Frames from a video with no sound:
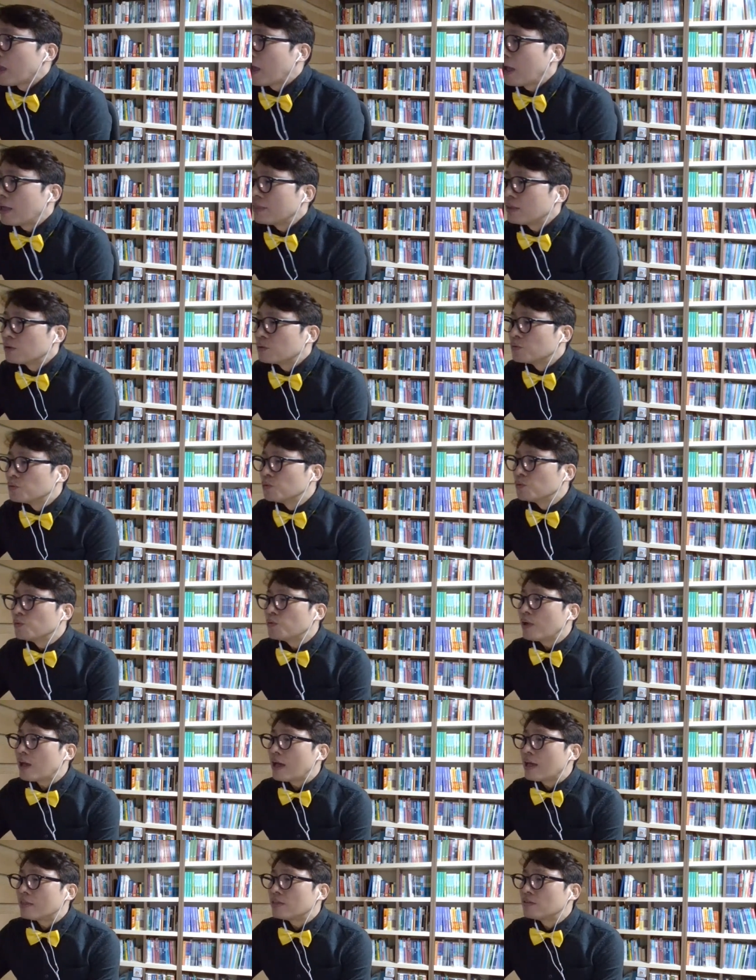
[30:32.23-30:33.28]
And Wu
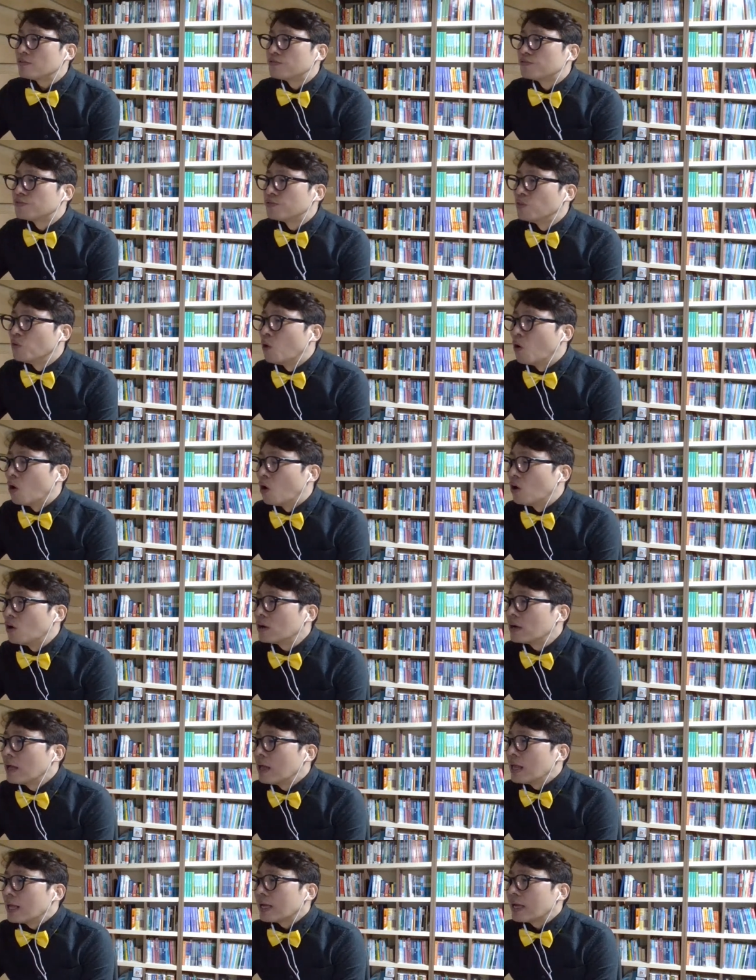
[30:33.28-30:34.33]
and
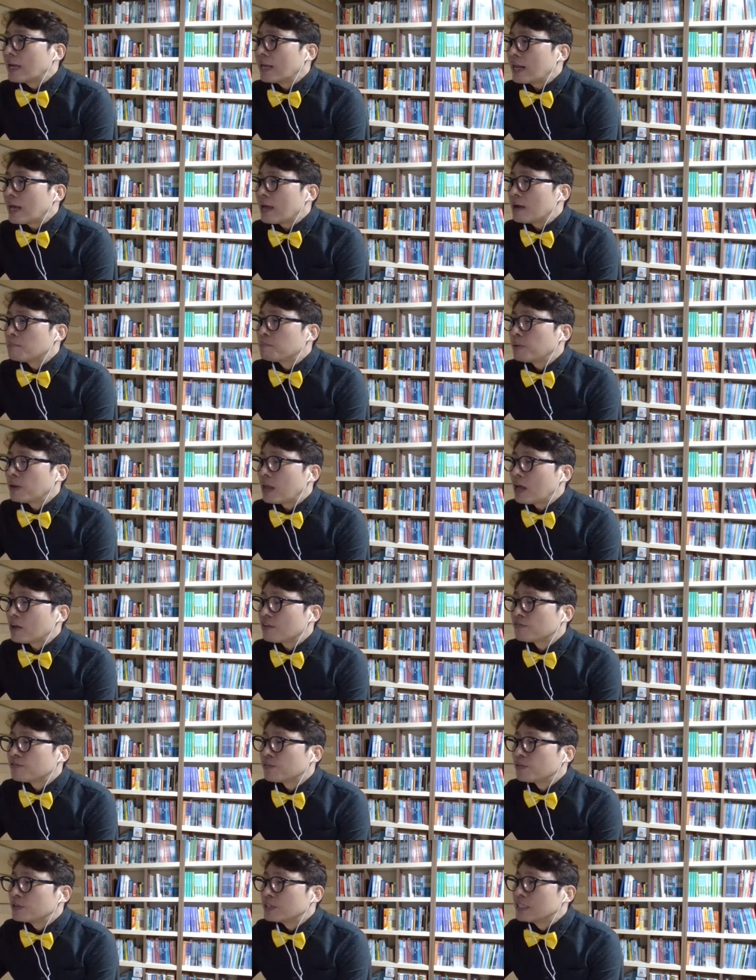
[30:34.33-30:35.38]
Wong, Can I apply
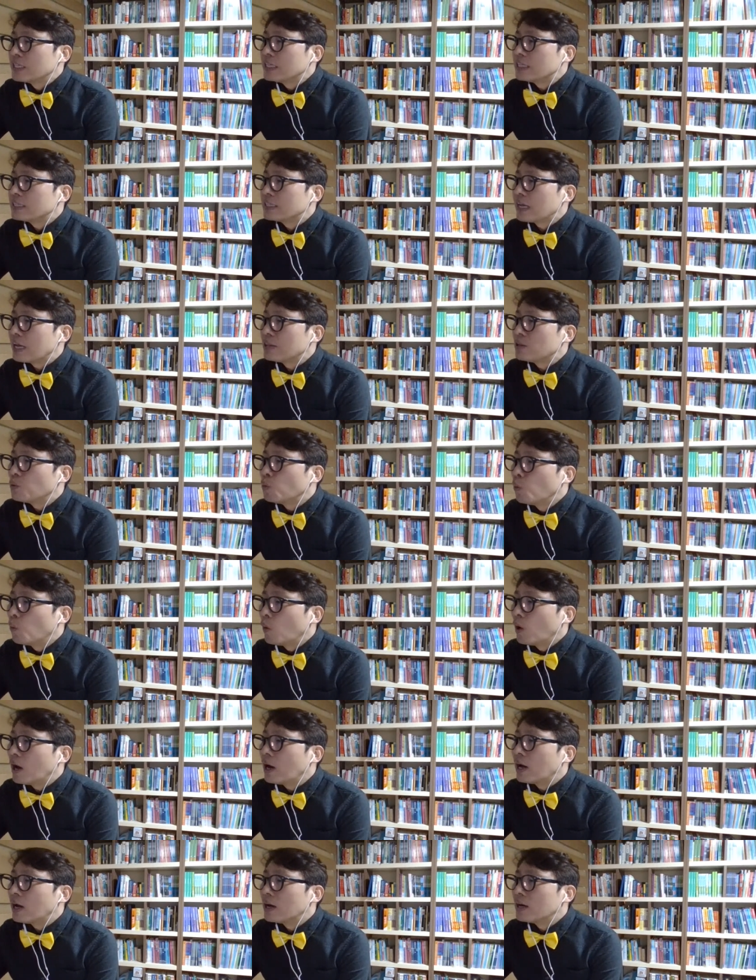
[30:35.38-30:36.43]
for D10
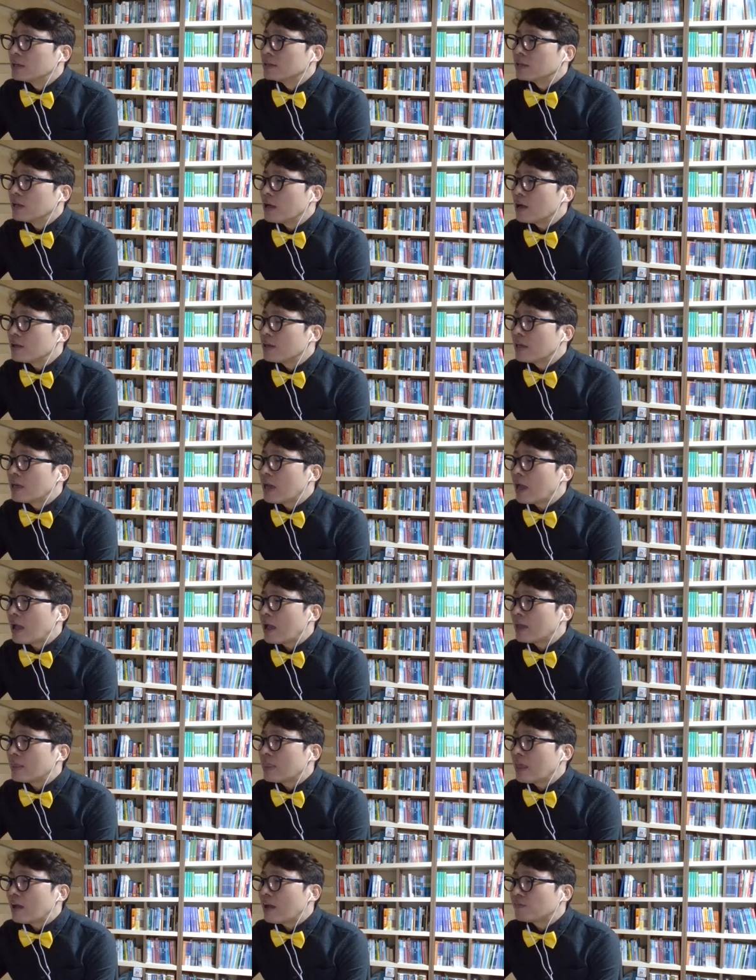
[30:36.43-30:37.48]
one
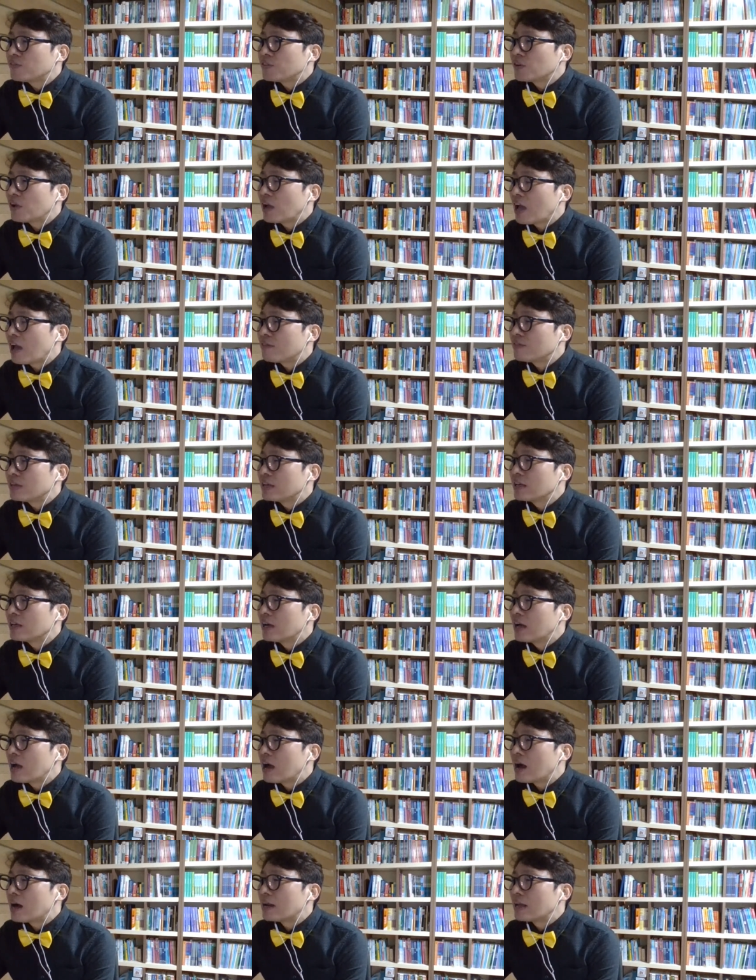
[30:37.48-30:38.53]
again after having
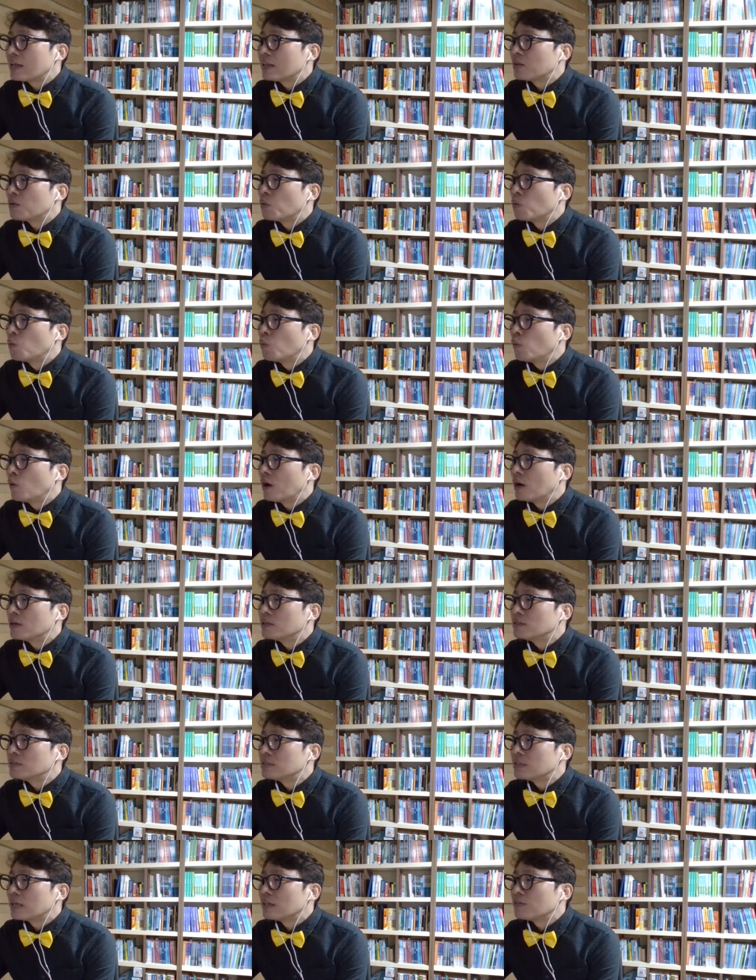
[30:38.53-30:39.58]
got it
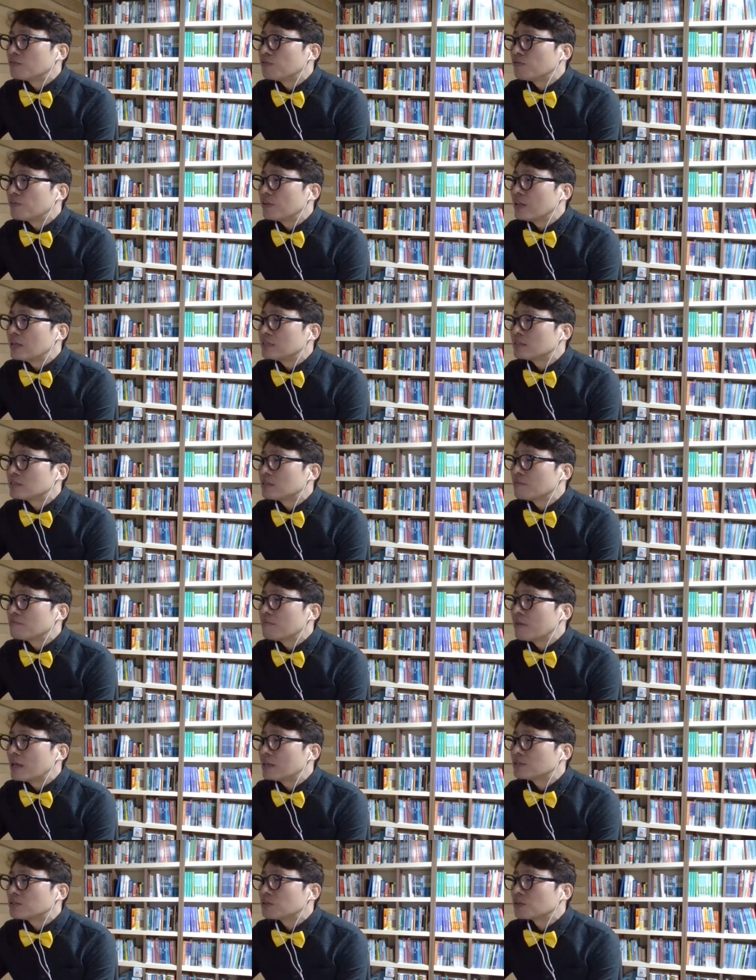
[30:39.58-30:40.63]
once and finish the
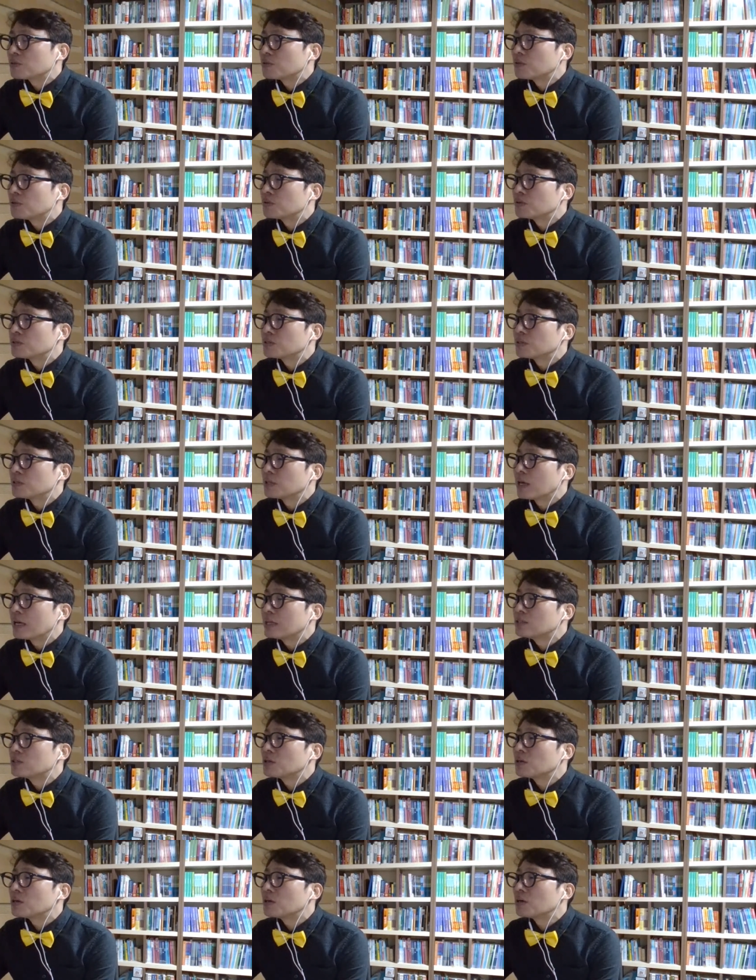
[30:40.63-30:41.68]
master course
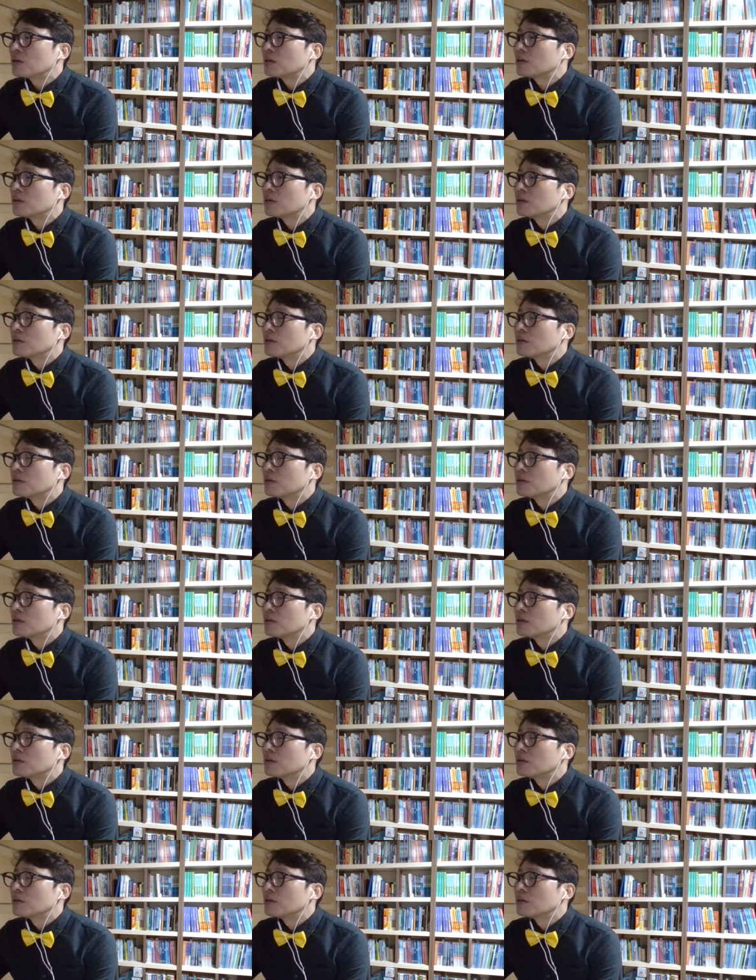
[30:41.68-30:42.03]
later?